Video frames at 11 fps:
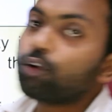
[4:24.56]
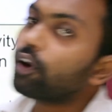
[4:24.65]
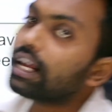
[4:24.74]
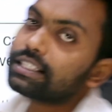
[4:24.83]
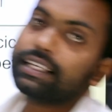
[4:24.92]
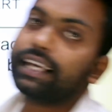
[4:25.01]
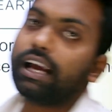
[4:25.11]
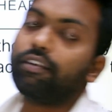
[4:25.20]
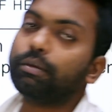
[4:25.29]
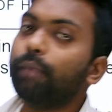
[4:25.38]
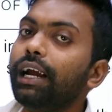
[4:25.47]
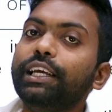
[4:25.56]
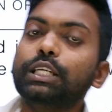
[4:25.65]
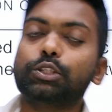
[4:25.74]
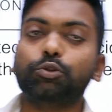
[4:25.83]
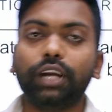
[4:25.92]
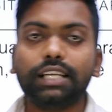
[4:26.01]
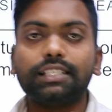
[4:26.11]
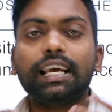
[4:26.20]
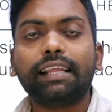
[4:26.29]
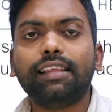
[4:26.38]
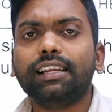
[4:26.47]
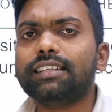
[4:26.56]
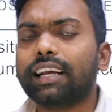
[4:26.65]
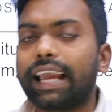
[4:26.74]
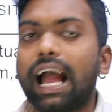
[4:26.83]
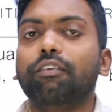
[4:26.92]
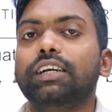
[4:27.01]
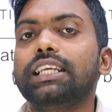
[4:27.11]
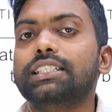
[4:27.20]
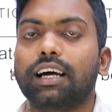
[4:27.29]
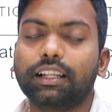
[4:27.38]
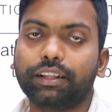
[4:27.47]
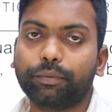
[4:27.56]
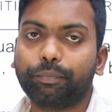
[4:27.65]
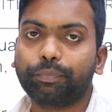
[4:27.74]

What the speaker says: thoracic cavity. My dear students, there is the cavities are there.